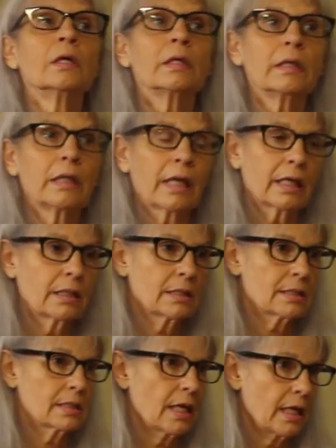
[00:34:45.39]
He had
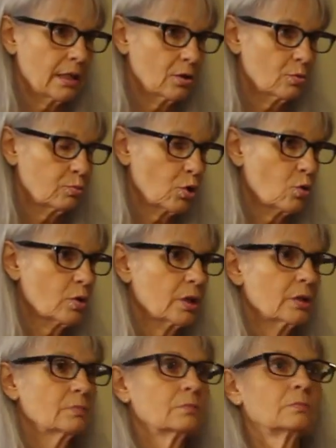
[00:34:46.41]
his ankle
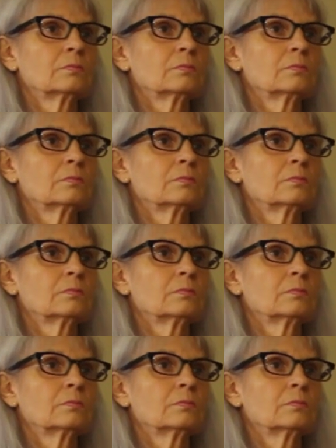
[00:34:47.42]
broken.